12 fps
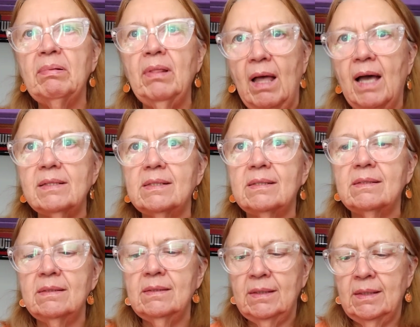
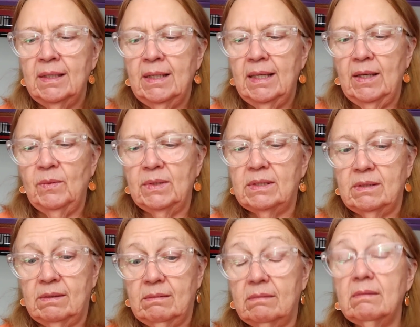It
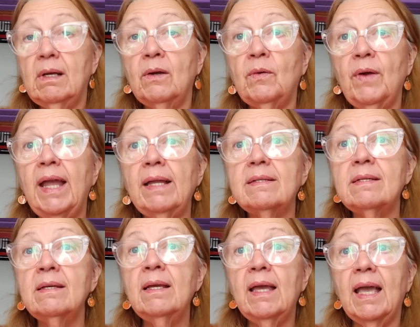was a
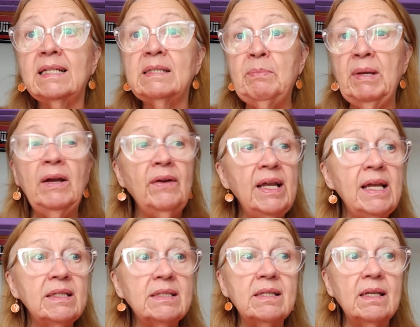great
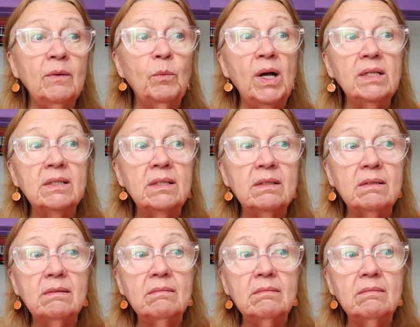experience. It wasn't,